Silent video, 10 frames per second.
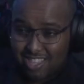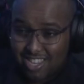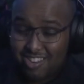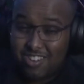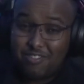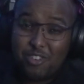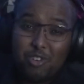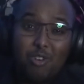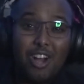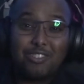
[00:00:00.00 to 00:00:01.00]
I don't even
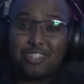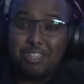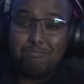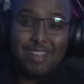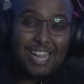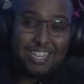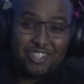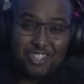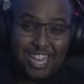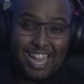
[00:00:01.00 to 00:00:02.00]
know how she
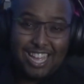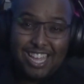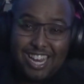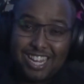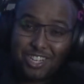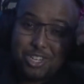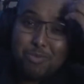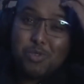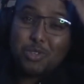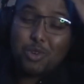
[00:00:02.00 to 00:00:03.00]
managed that. Like, she was